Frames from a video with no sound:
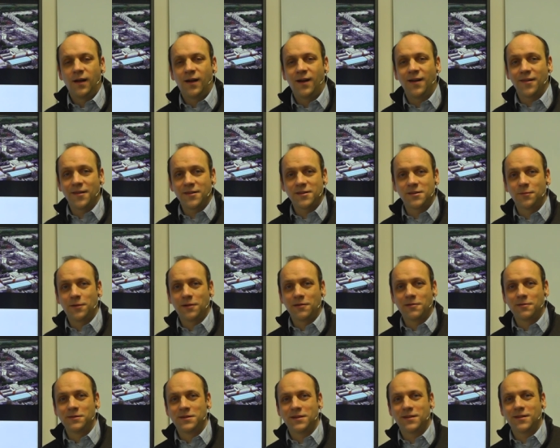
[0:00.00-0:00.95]
Hi there, so
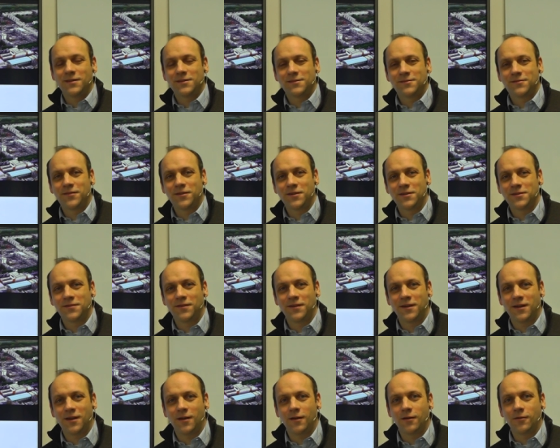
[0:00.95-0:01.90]
welcome to this first
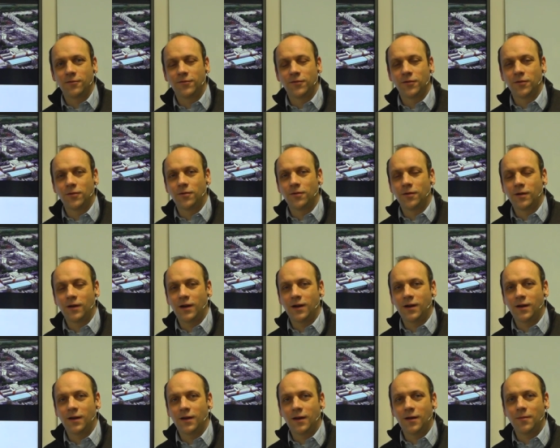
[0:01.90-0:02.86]
video for
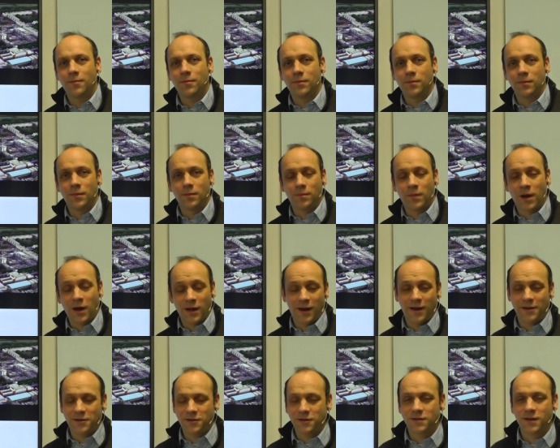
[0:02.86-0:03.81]
uh, my
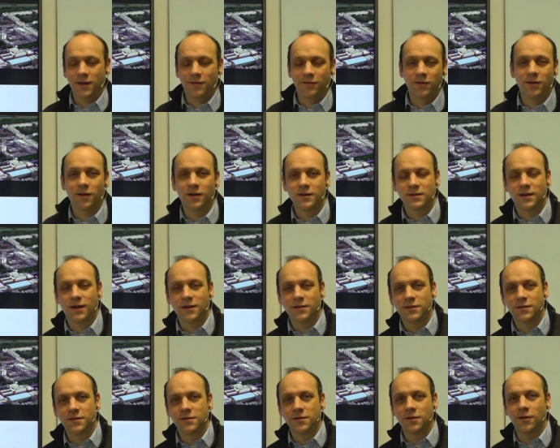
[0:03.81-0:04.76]
lectures, David Dye's
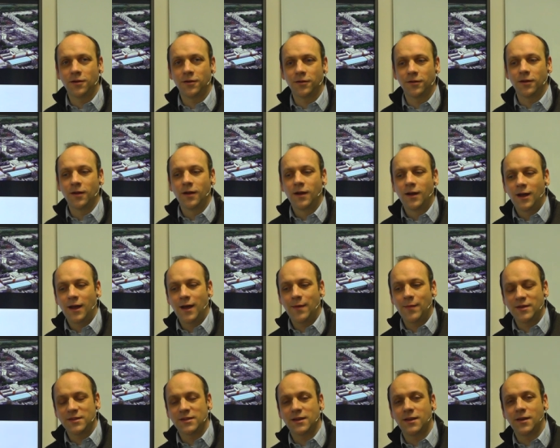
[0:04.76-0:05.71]
lectures on
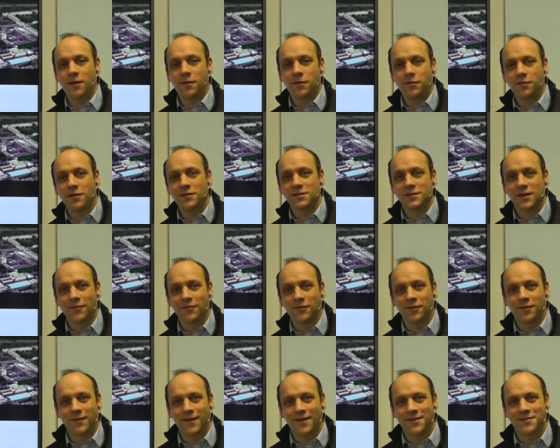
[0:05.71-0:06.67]
MSE
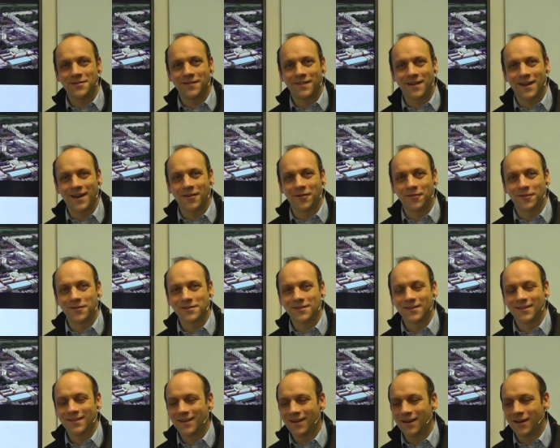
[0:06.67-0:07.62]
307 engineering
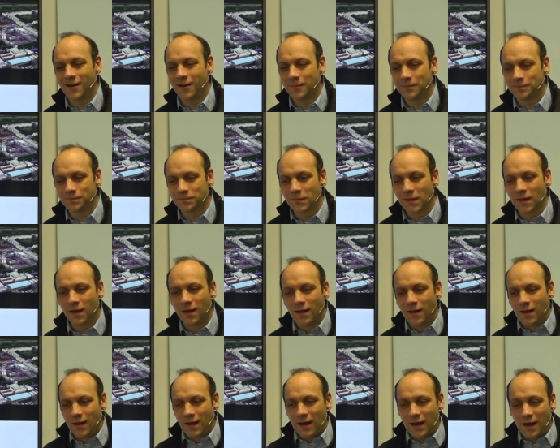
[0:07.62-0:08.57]
alloys. Um,
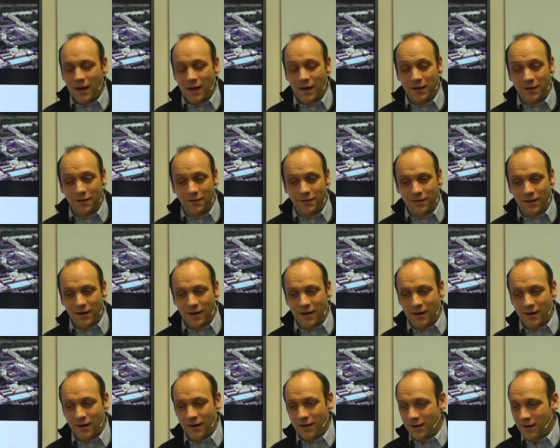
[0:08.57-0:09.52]
and
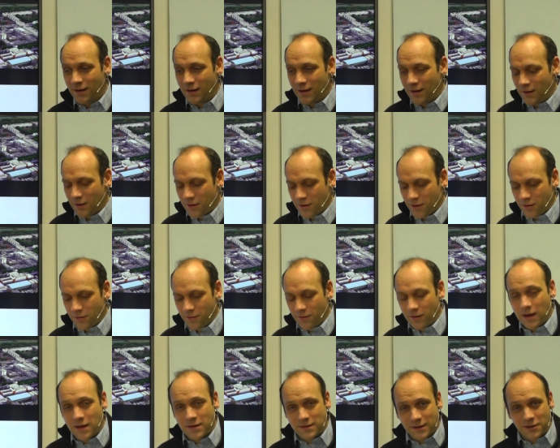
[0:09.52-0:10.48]
uh,
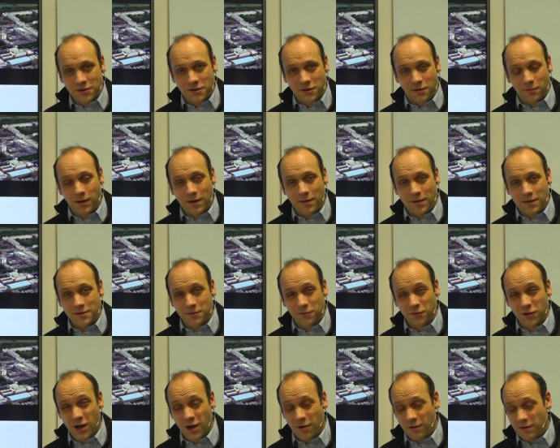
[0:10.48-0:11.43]
essentially the way these all
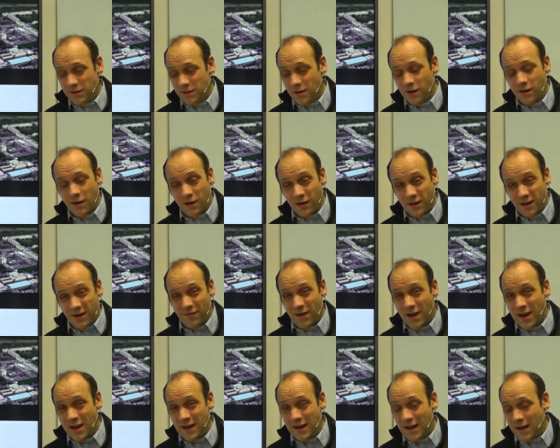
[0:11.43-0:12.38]
go is I, I give
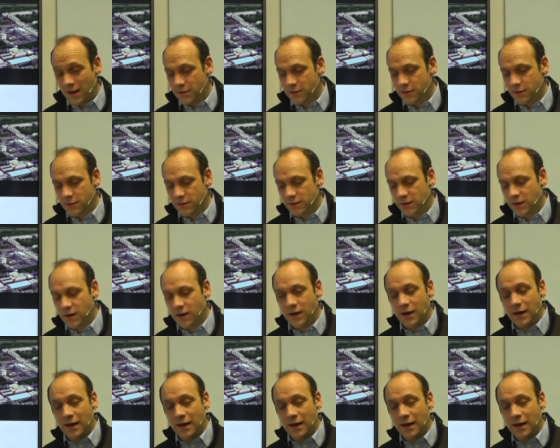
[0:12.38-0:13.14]
eight lectures uh,